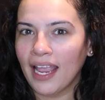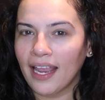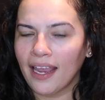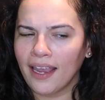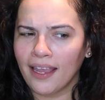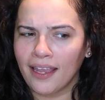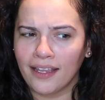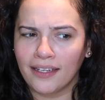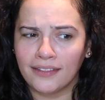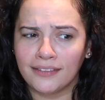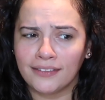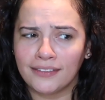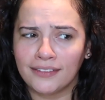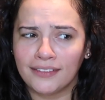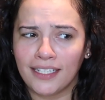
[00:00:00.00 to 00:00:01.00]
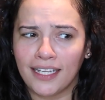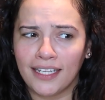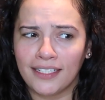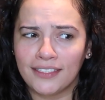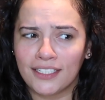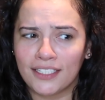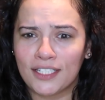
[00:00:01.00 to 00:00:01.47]
and
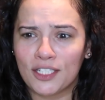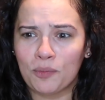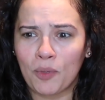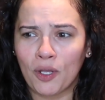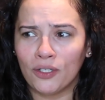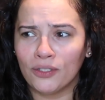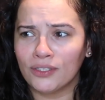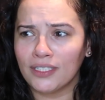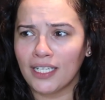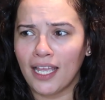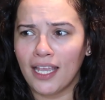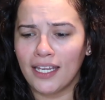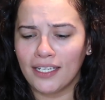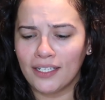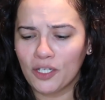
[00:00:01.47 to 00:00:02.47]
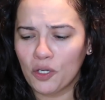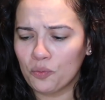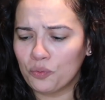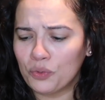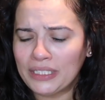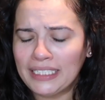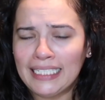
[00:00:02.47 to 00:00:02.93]
it just smells like
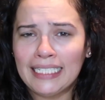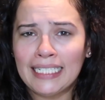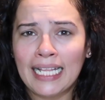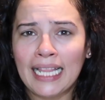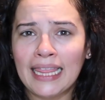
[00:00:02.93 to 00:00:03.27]
really